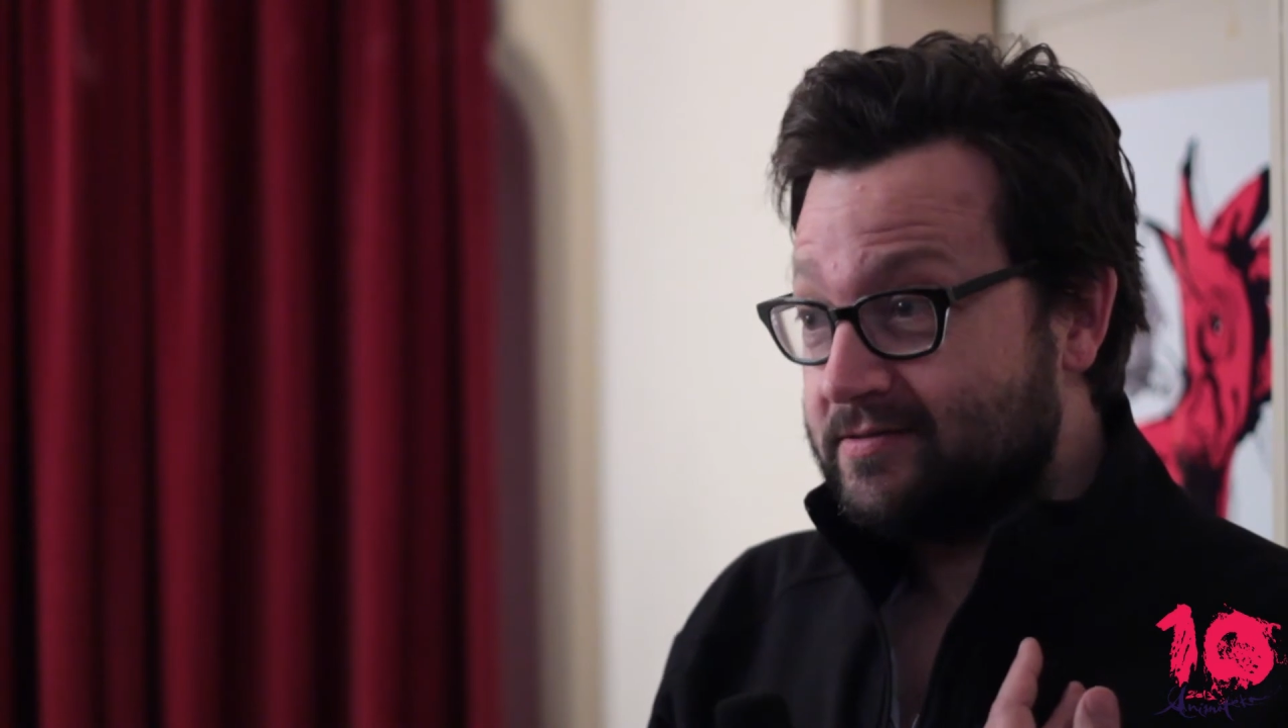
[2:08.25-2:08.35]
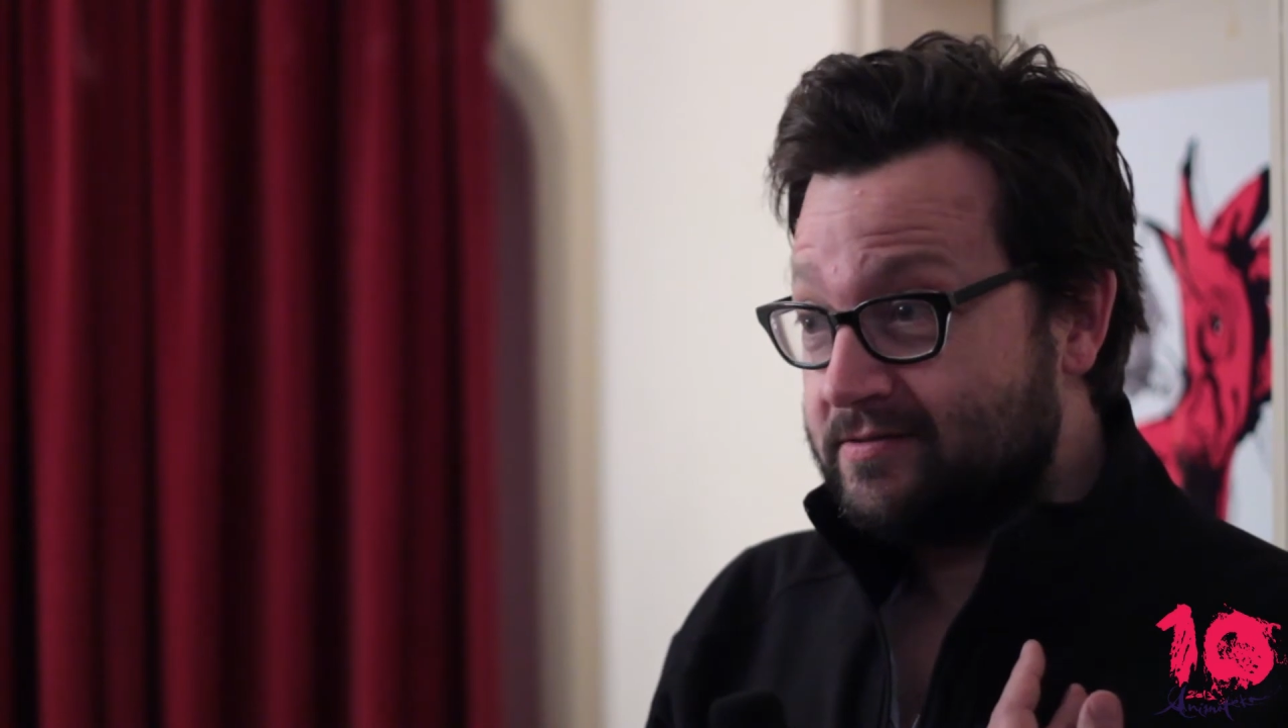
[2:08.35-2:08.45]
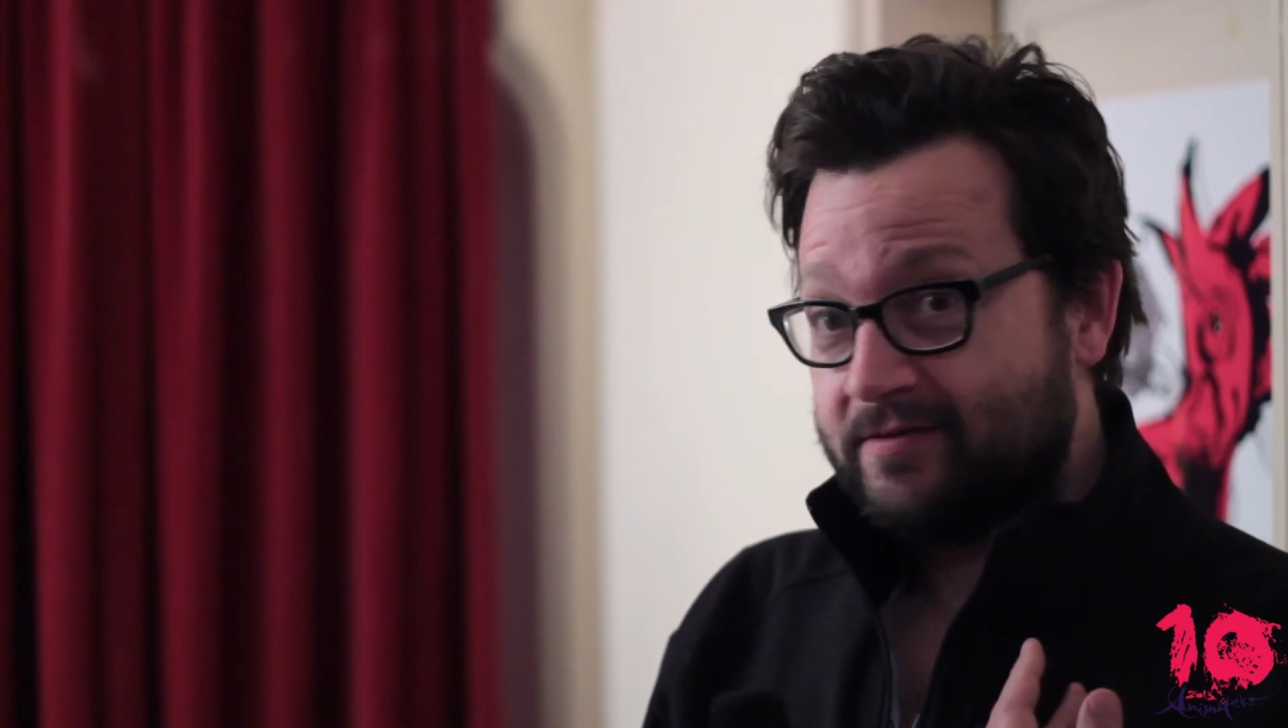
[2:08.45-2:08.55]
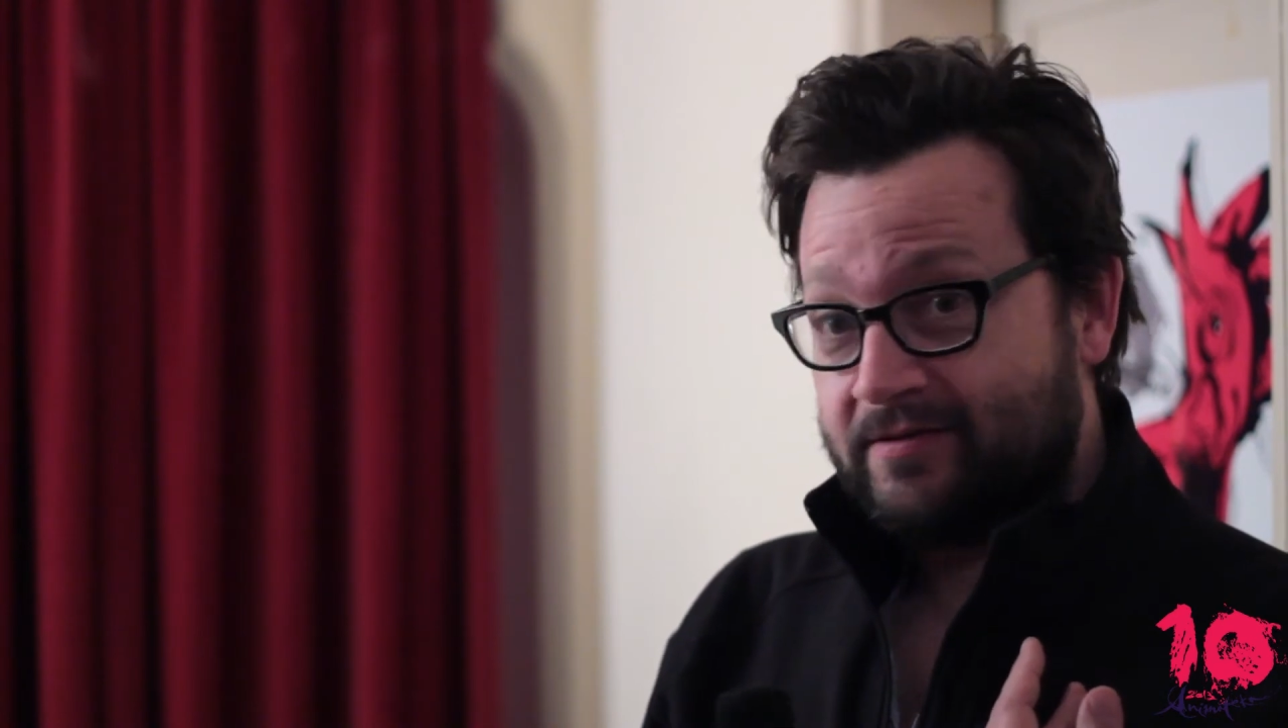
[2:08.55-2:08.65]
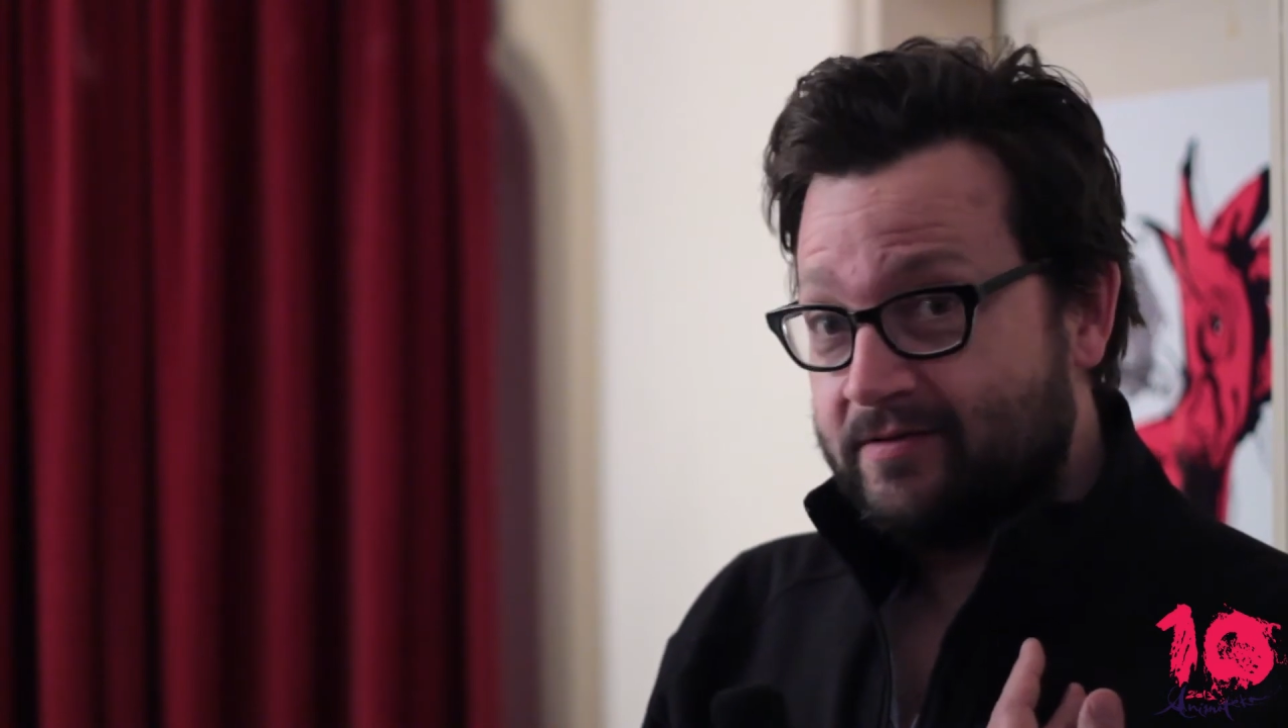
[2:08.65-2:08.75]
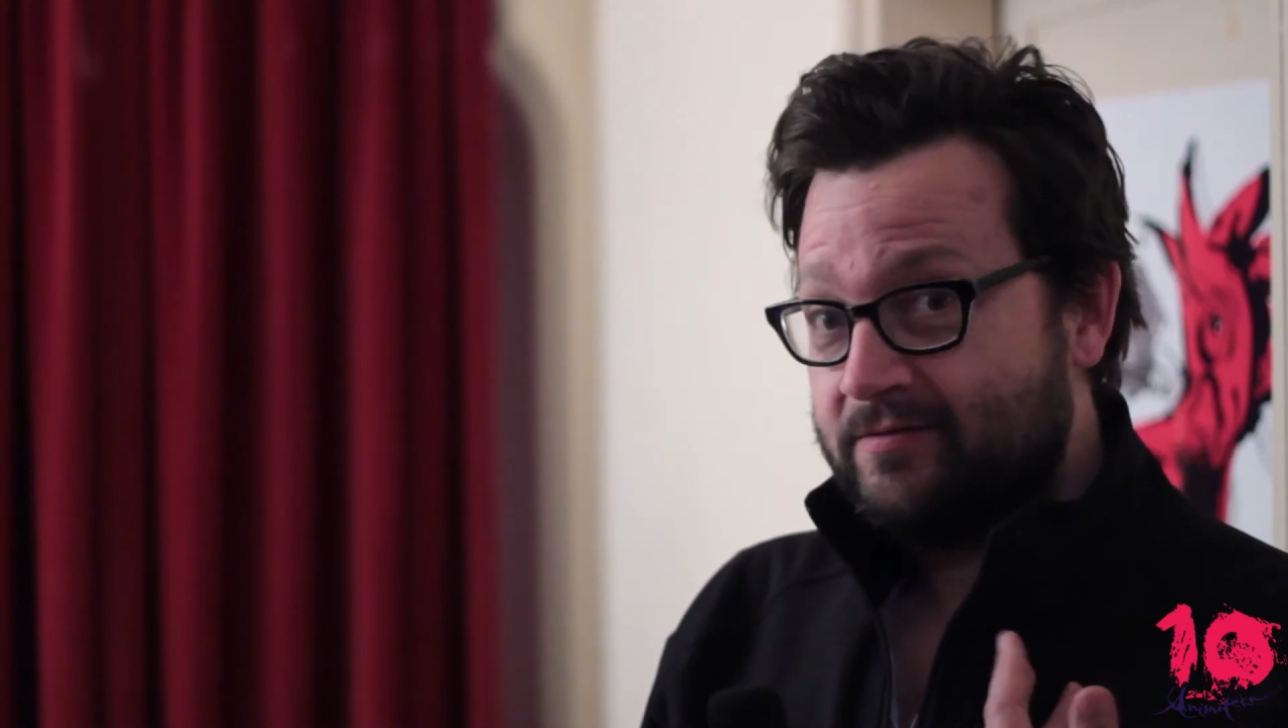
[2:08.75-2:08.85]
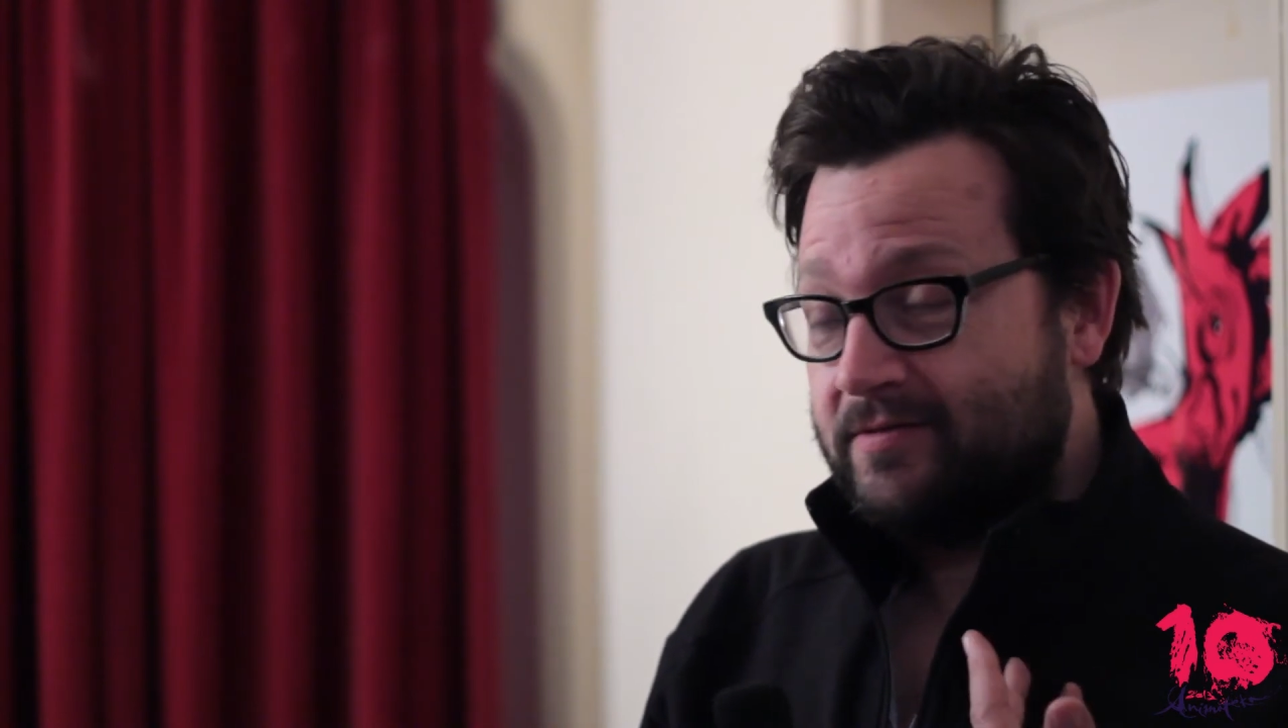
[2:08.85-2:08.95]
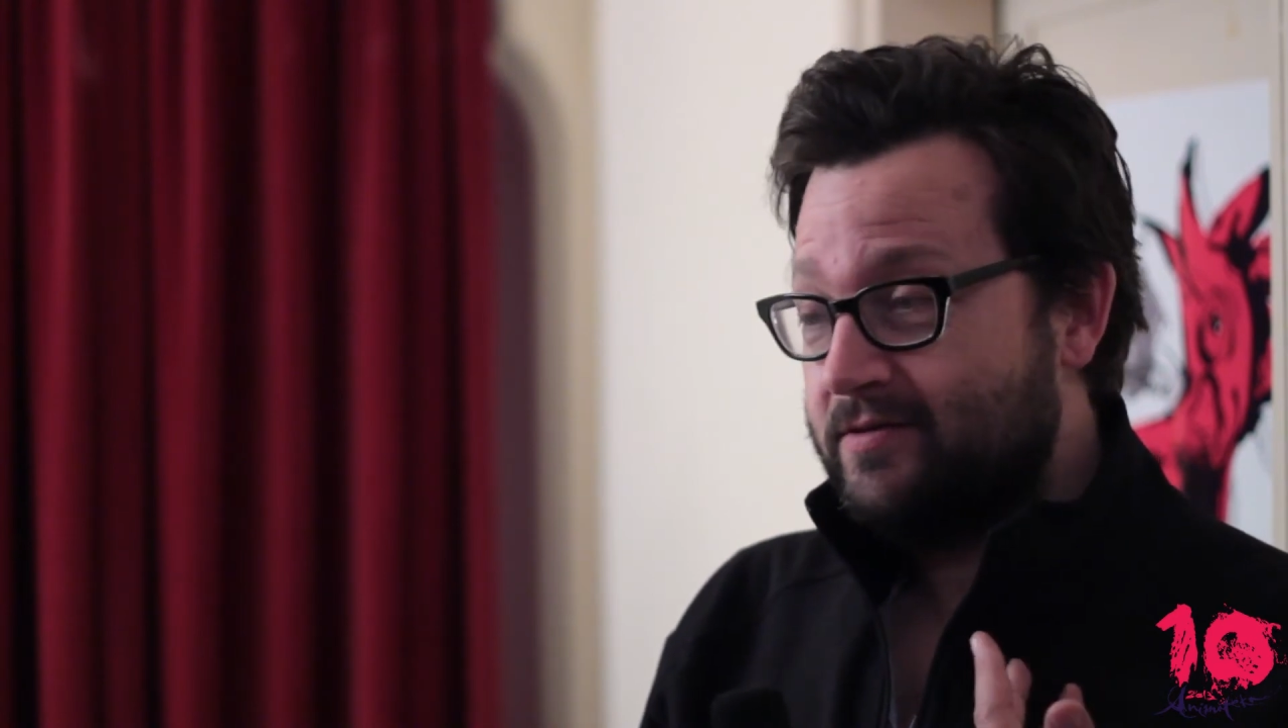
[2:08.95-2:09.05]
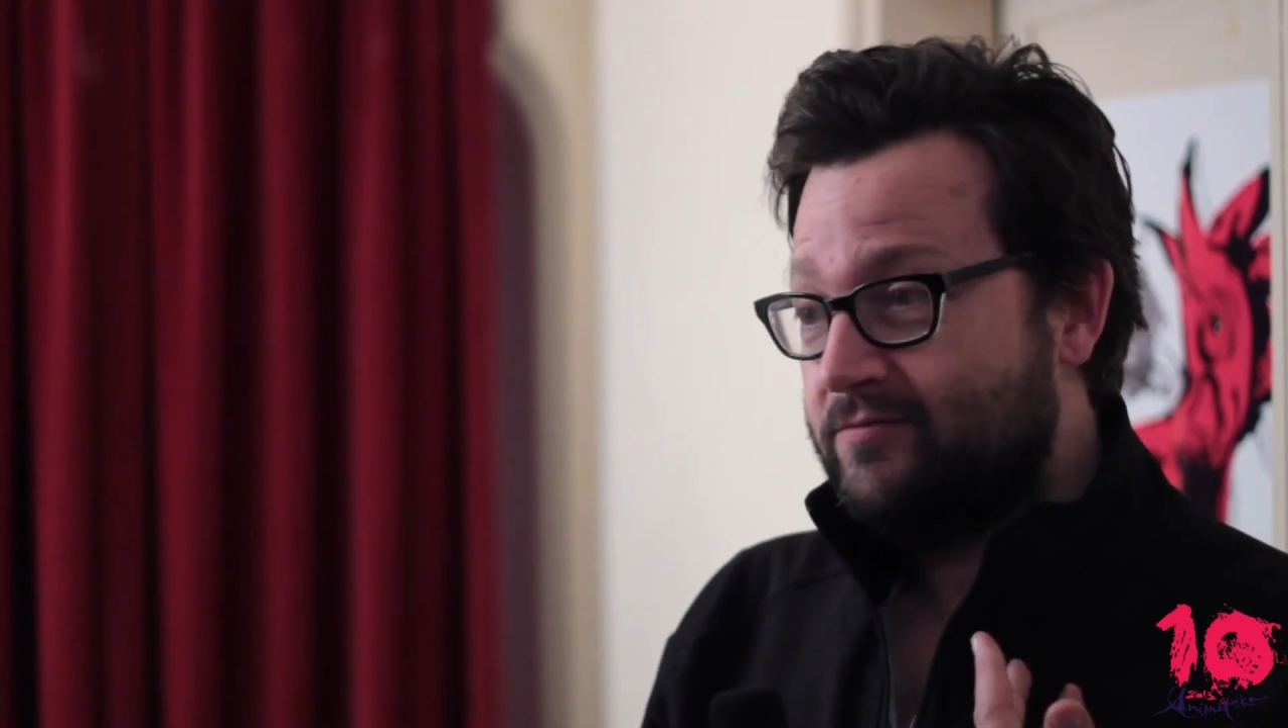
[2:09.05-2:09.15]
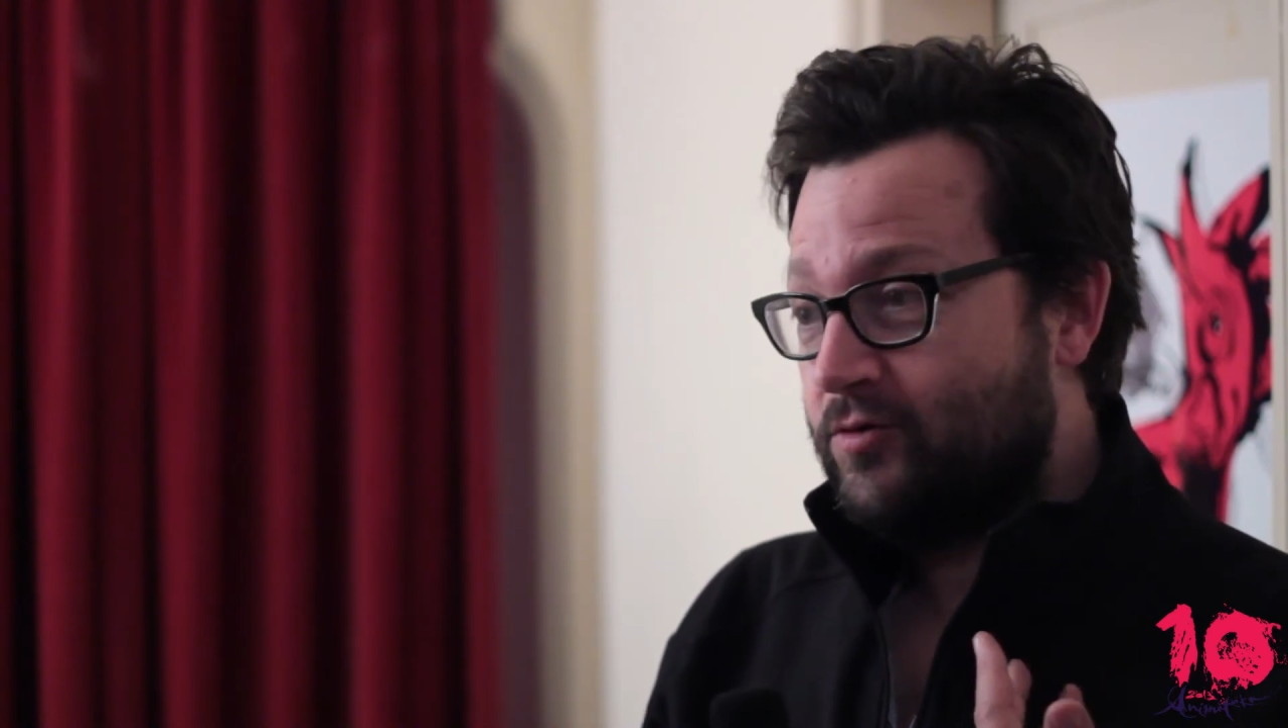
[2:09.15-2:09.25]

You